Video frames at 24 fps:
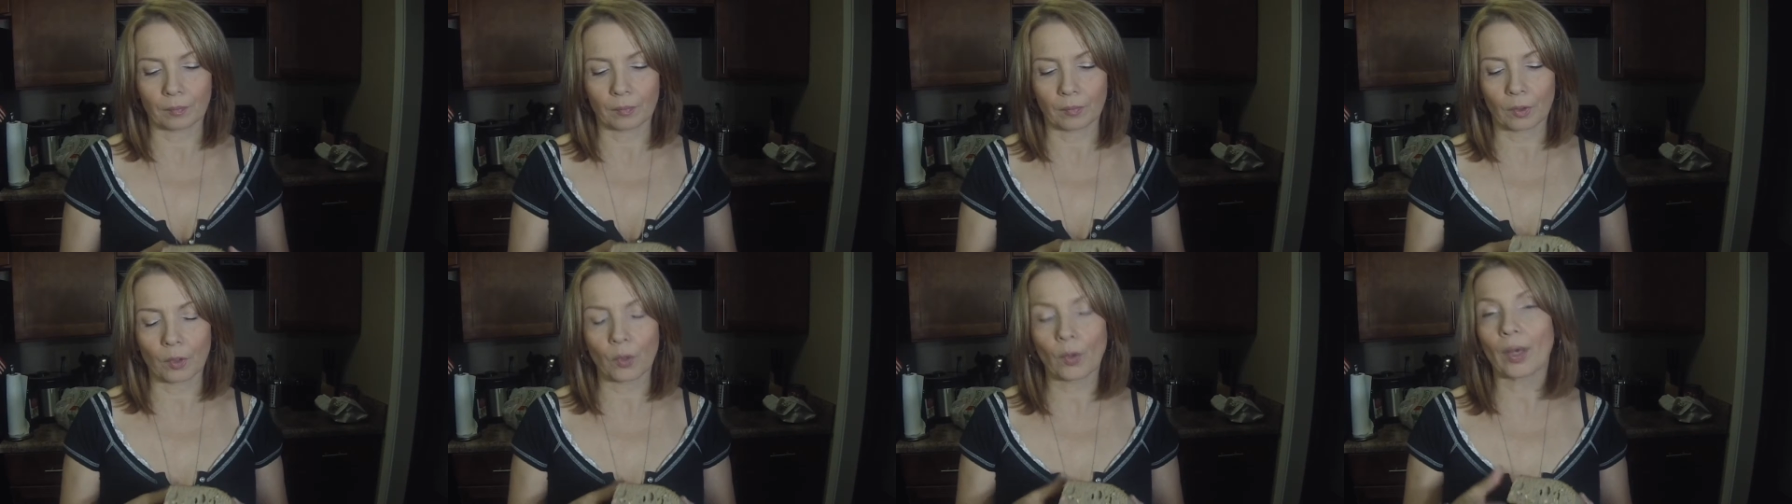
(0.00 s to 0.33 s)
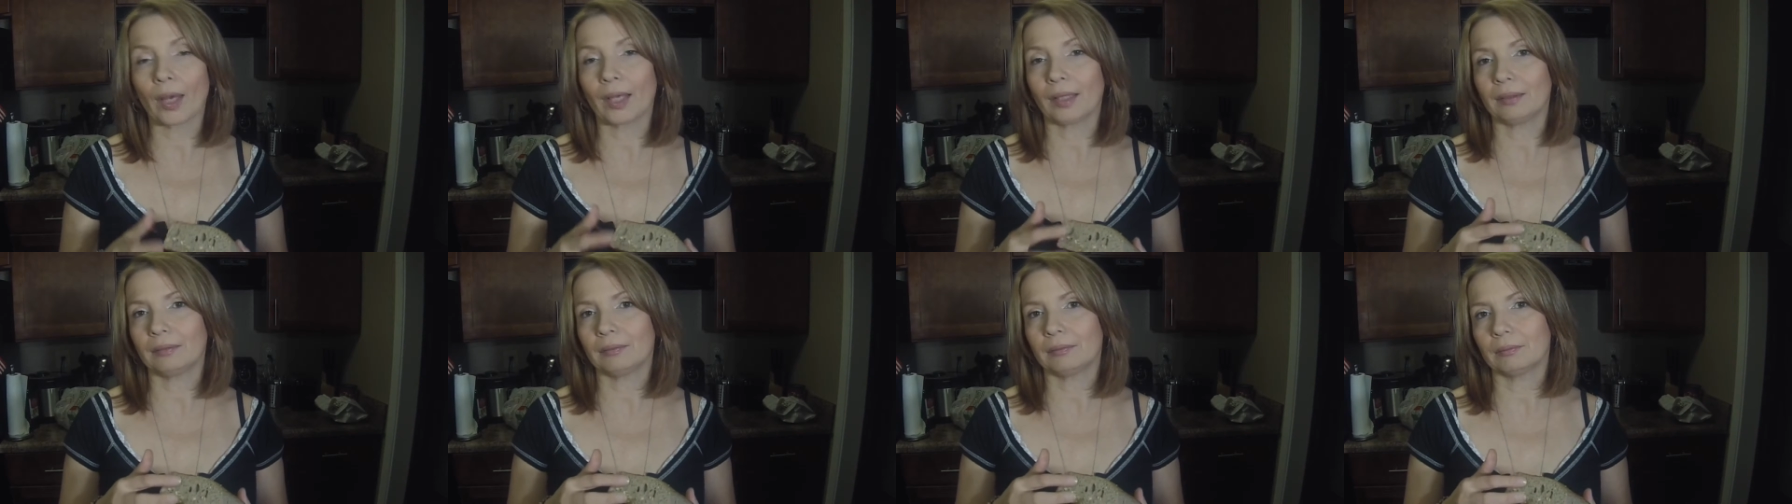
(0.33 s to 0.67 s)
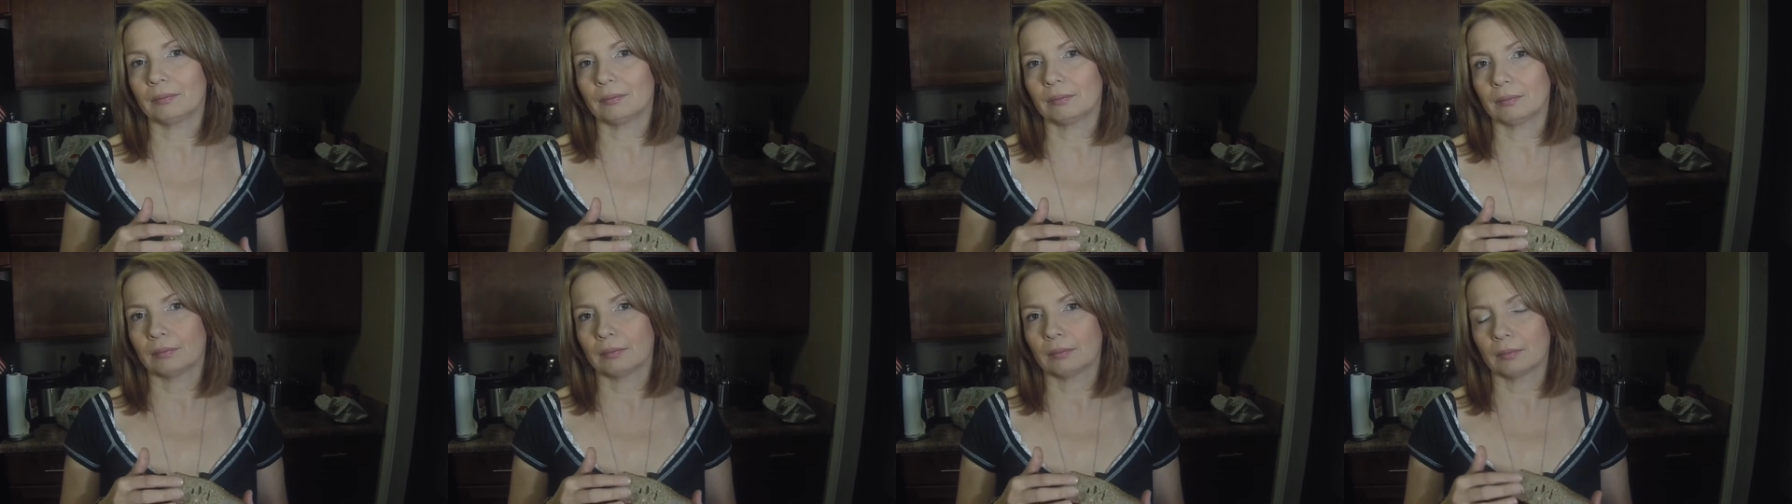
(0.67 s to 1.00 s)
You can
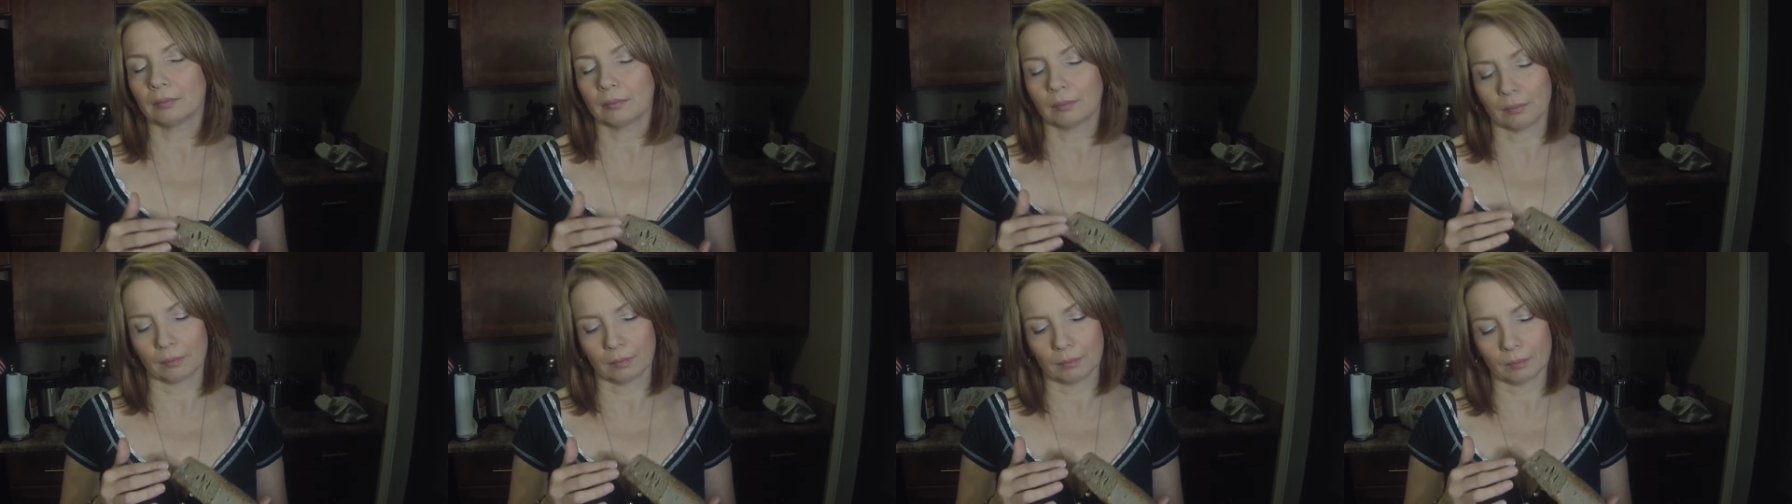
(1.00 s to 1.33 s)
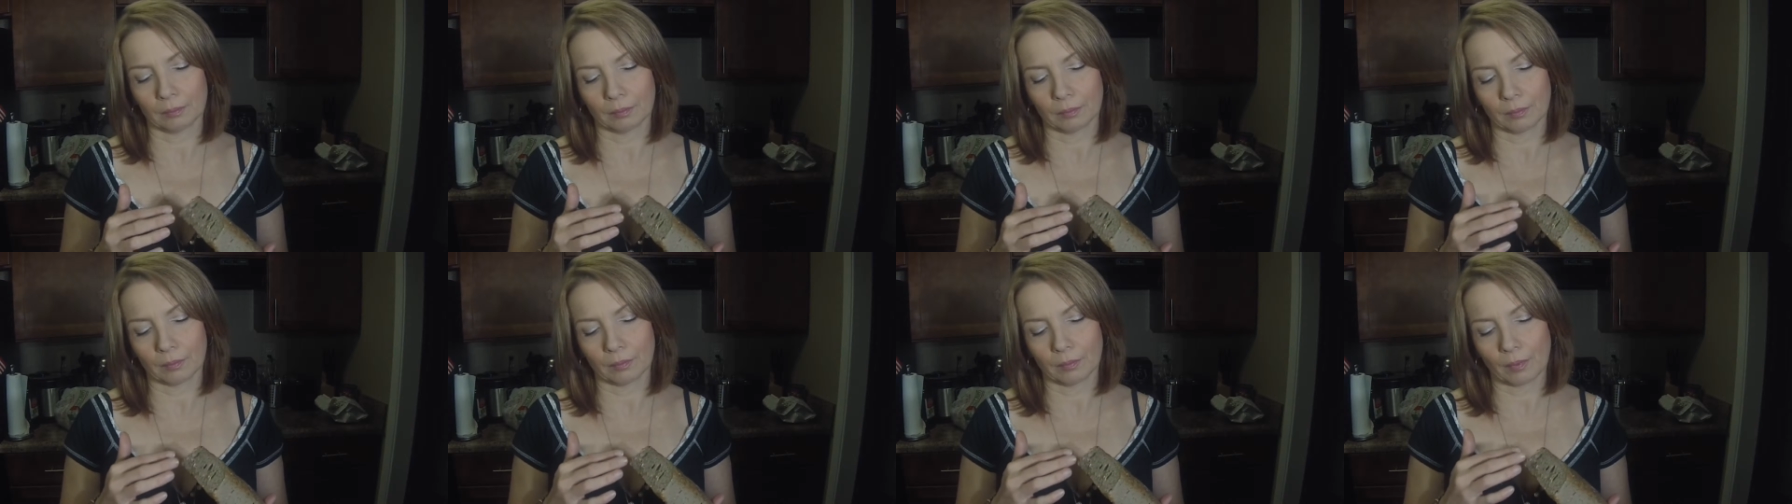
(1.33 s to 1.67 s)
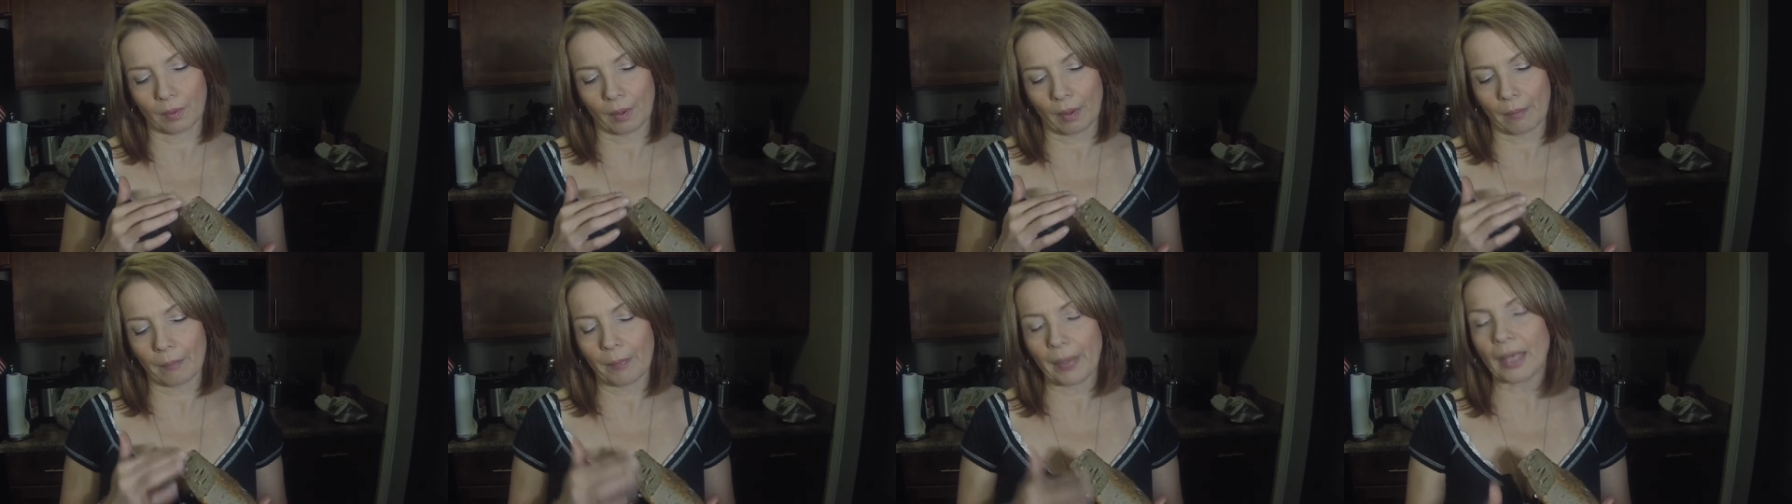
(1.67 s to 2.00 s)

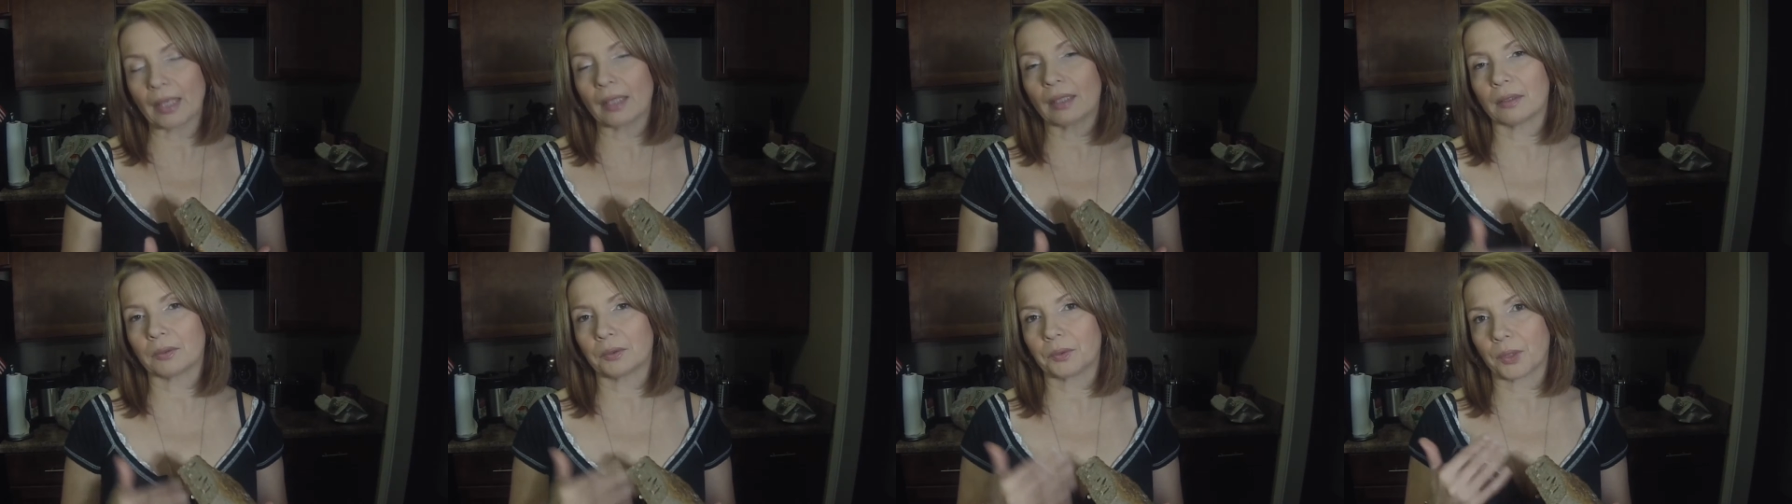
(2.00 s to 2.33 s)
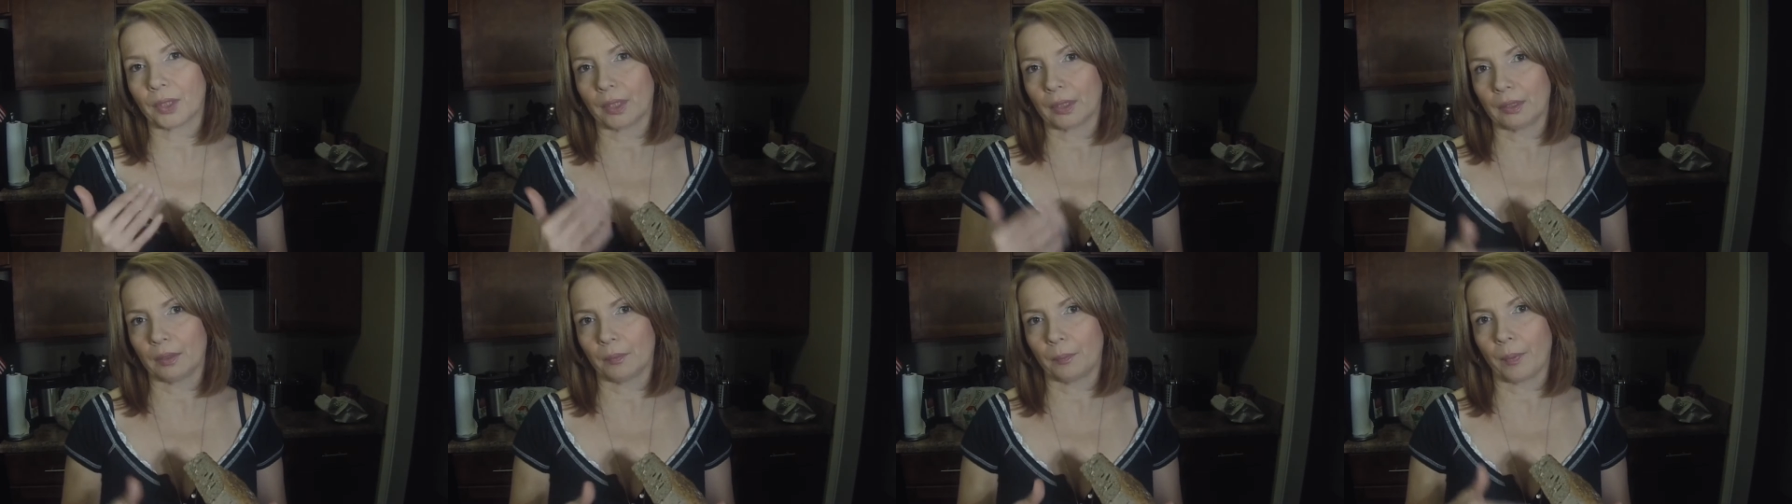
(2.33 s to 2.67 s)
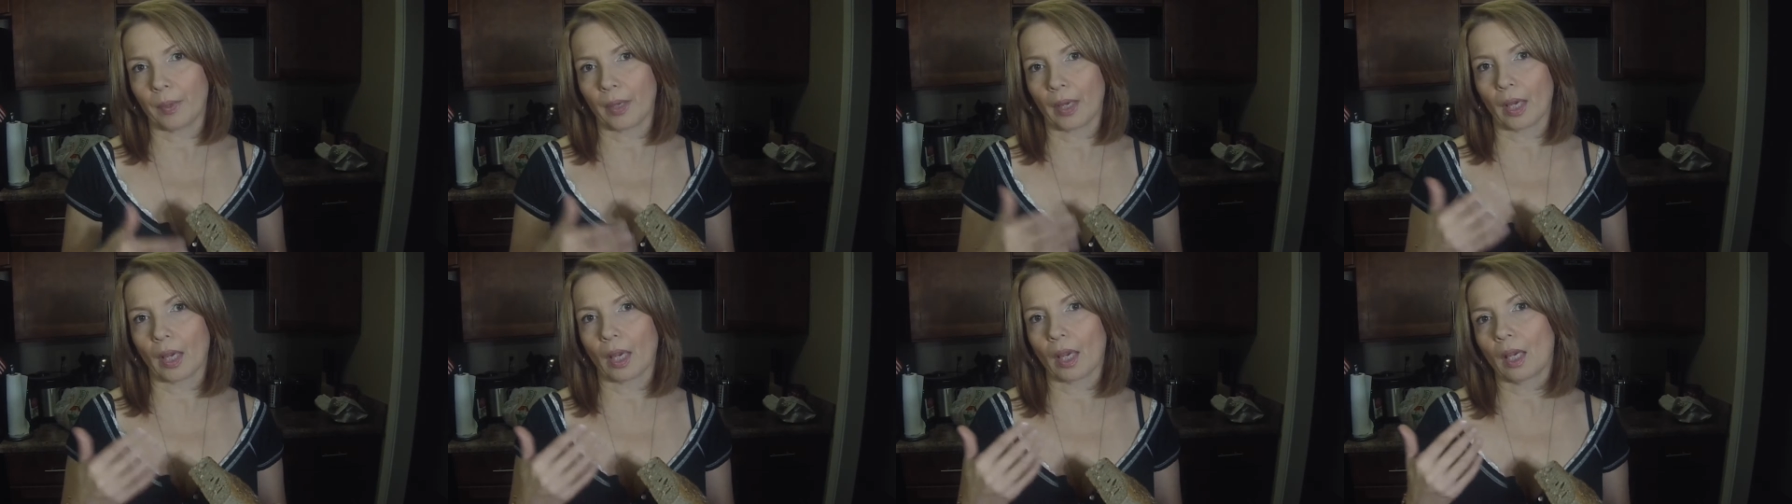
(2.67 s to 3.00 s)
make this
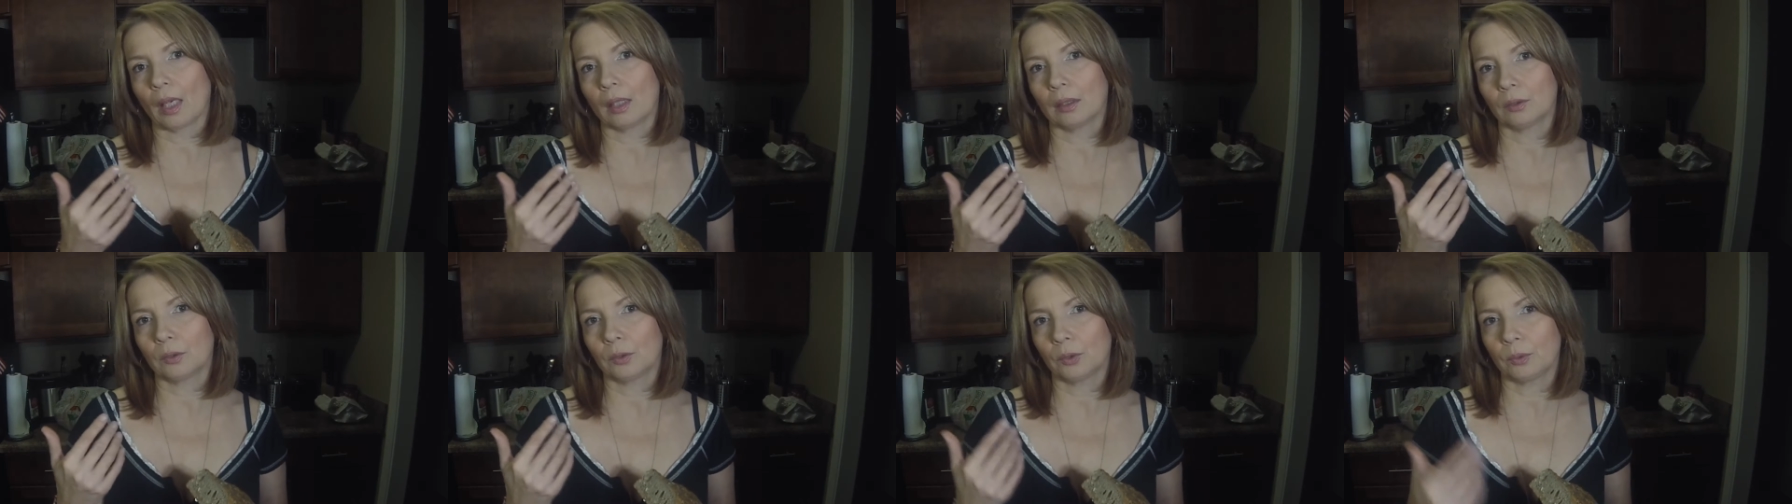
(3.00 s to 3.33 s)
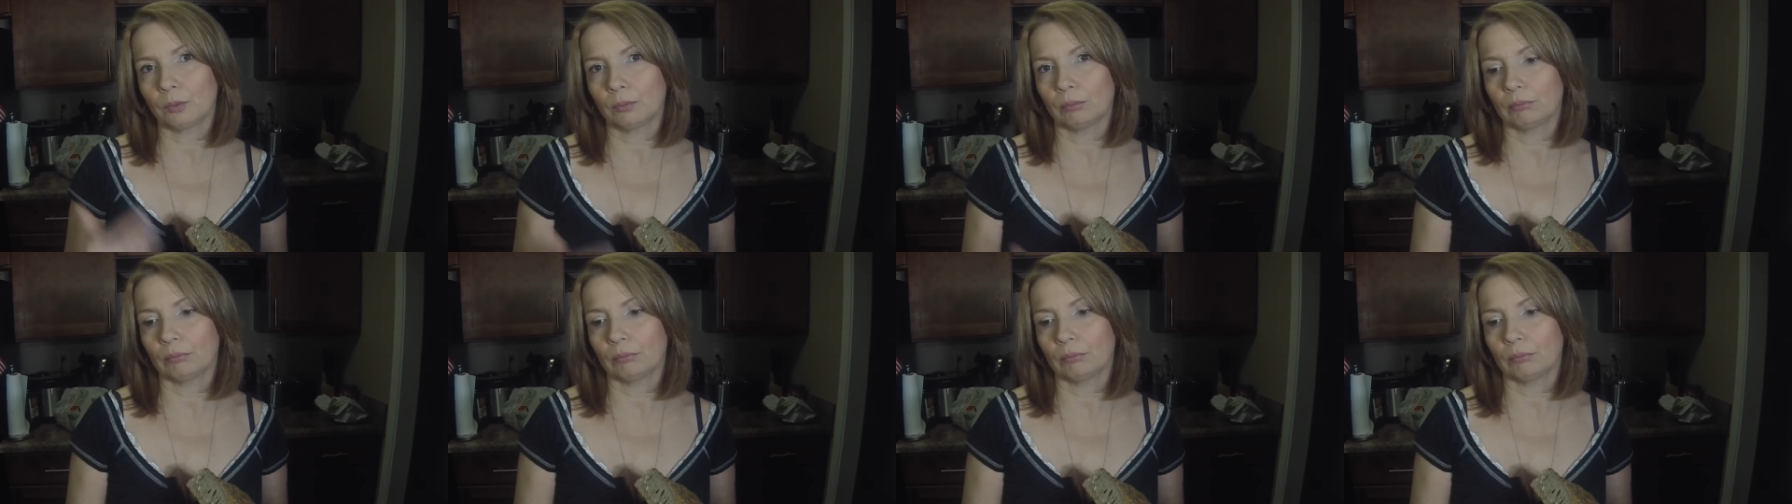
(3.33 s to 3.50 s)
recipe and